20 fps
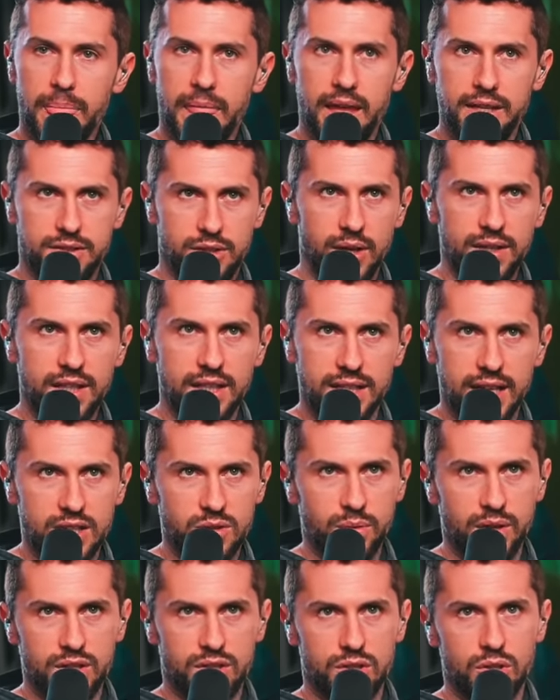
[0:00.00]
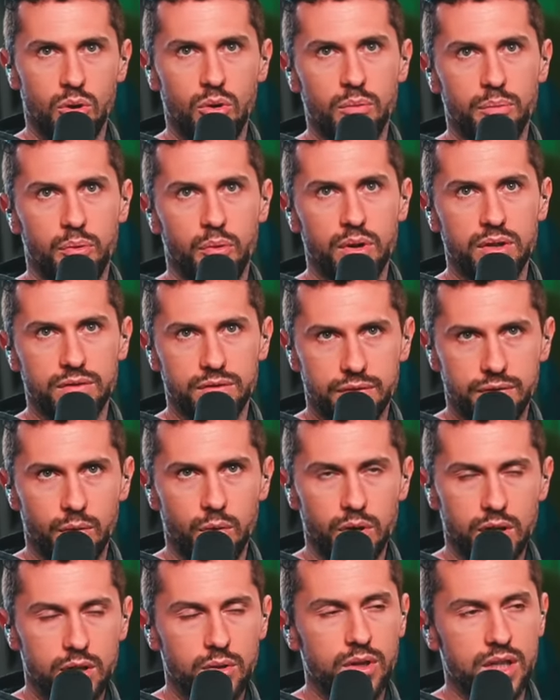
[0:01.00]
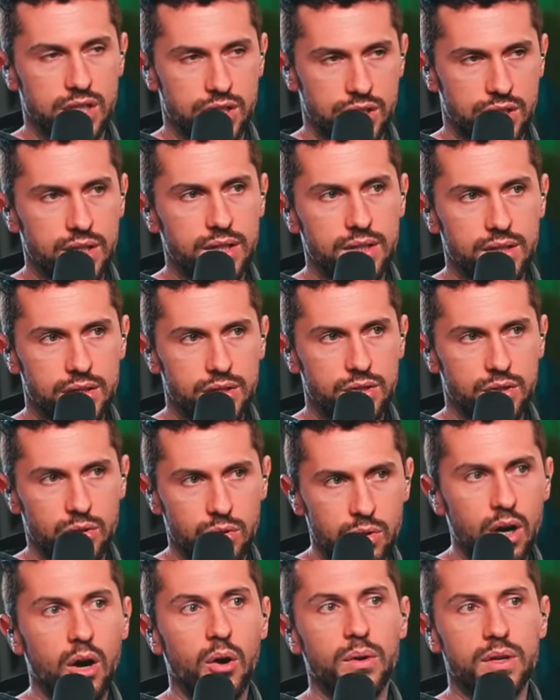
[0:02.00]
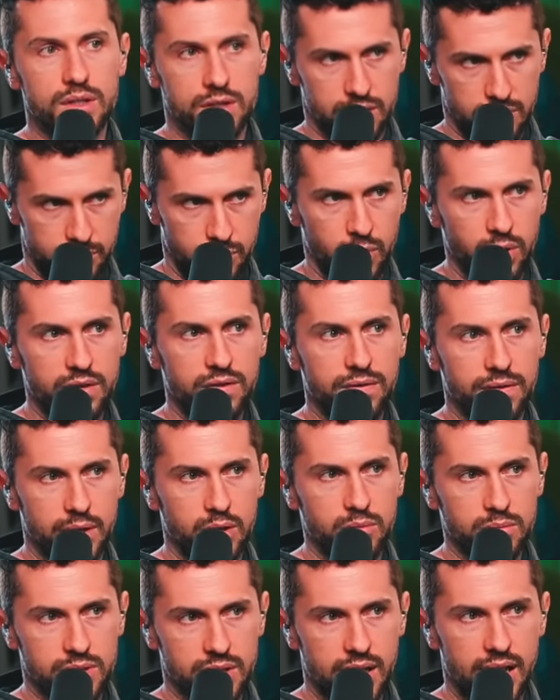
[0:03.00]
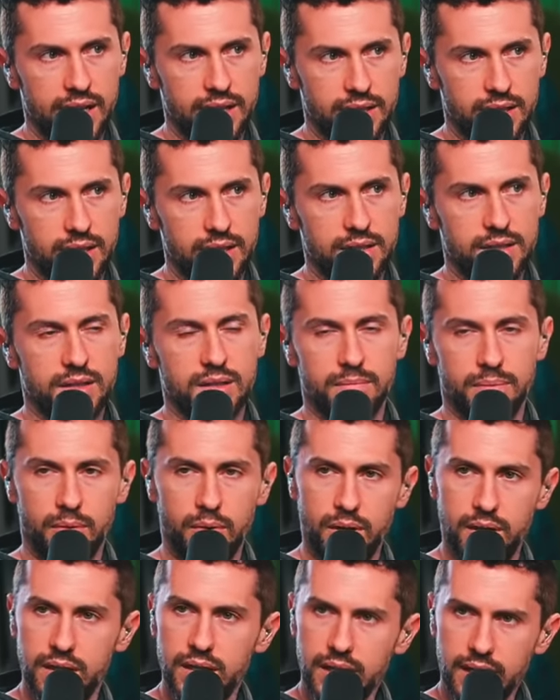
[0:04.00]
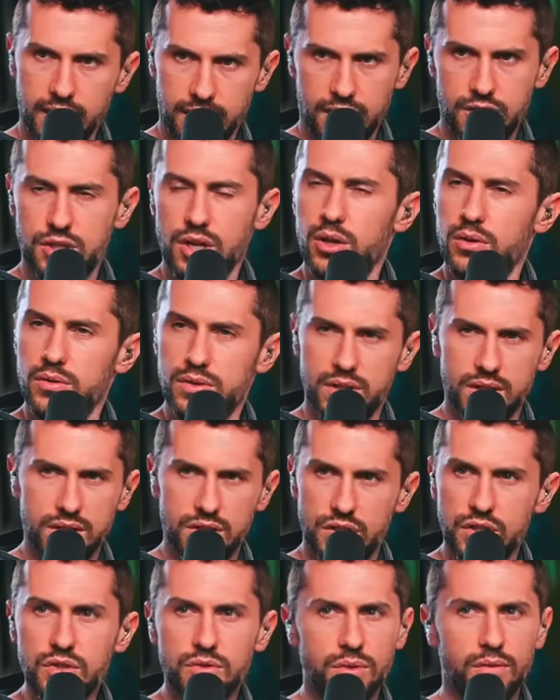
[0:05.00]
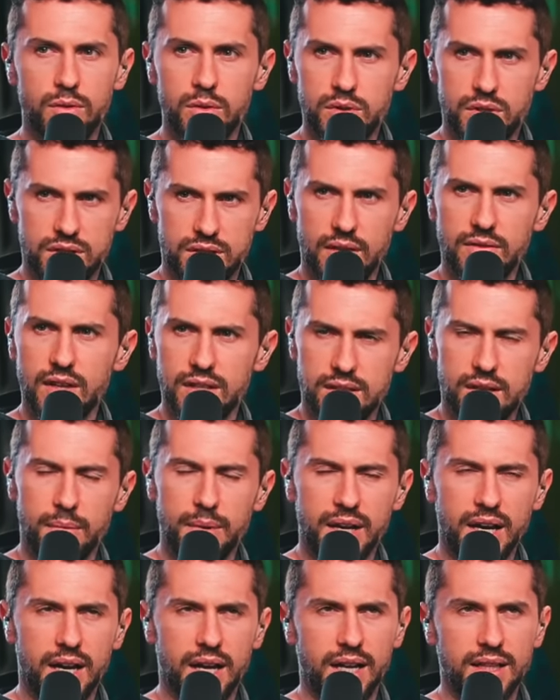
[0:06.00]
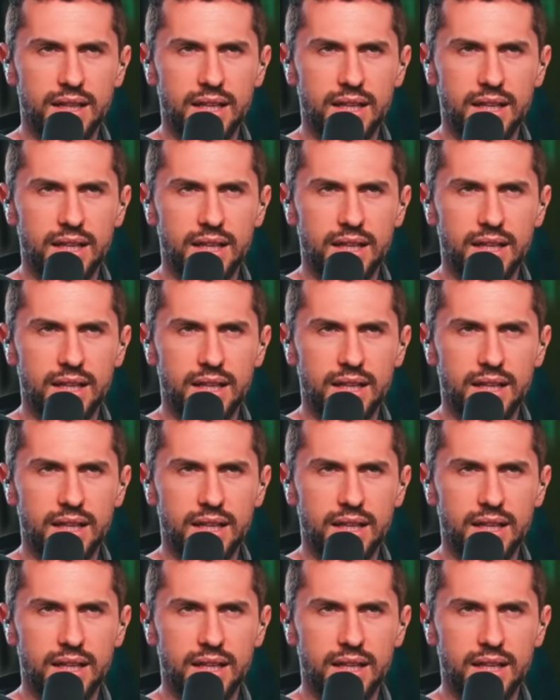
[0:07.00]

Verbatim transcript: And so I think that's why it's so important for Christians to go and support films like this, support The Chosen, Jesus Revolution, stuff that's coming out.